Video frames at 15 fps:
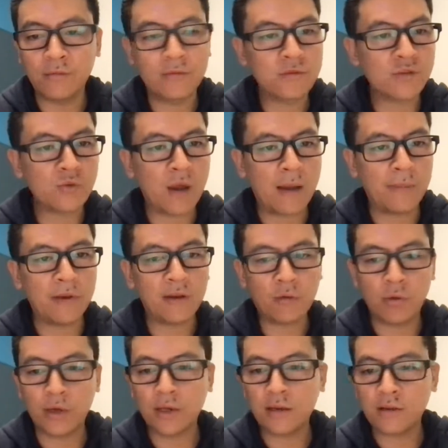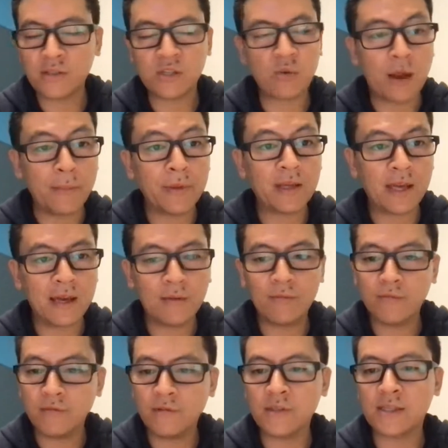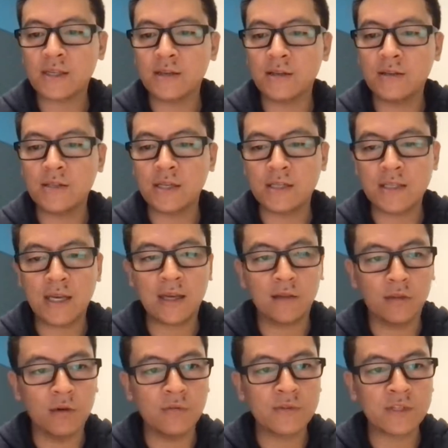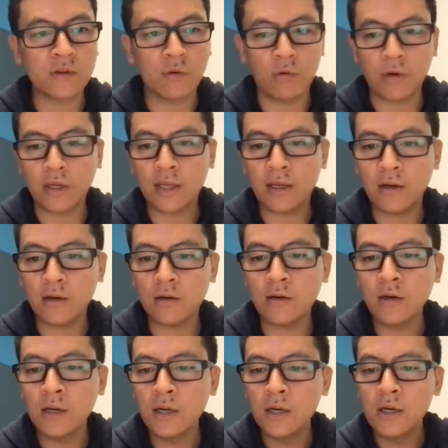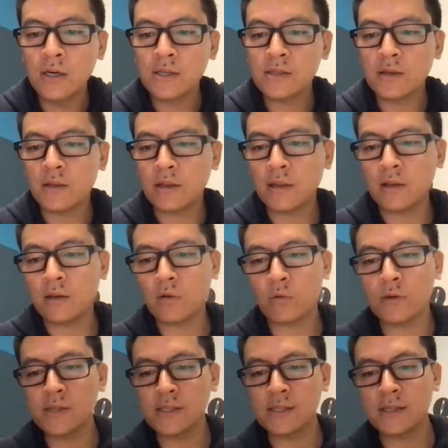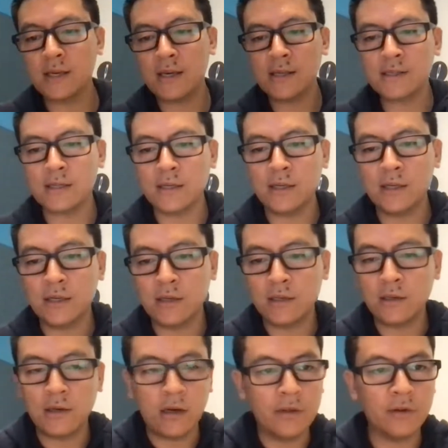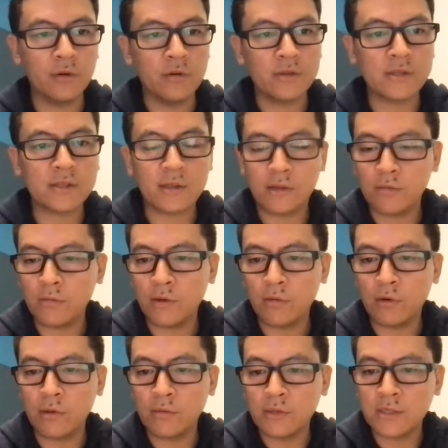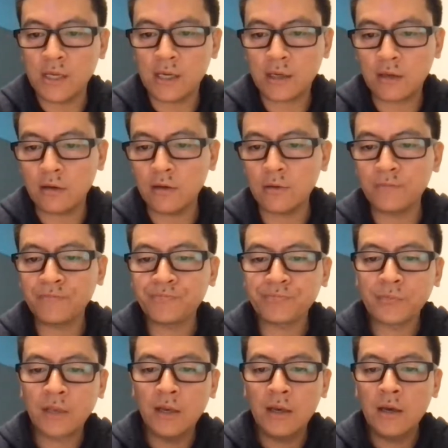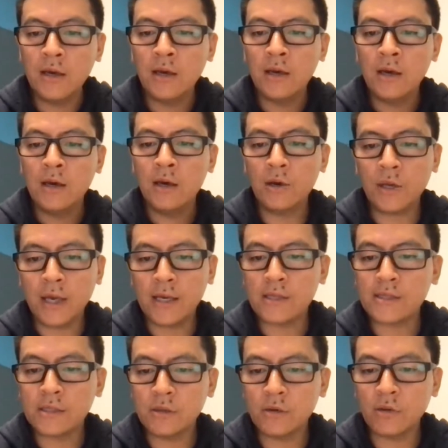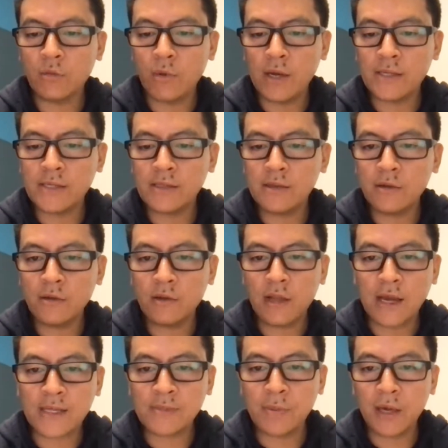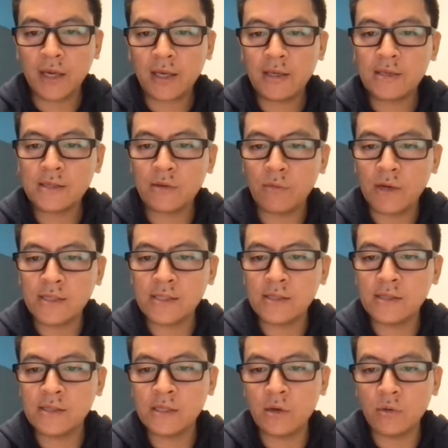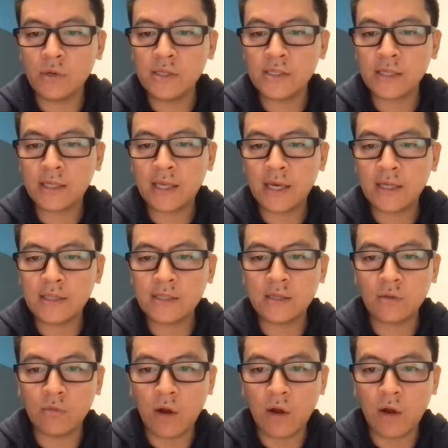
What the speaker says: Scrappy game is gonna dictate low scoring here. So I think the Grizzlies under is gonna be what I'm gonna take here. Okay, so the rest of the next pick is the rest of the series against the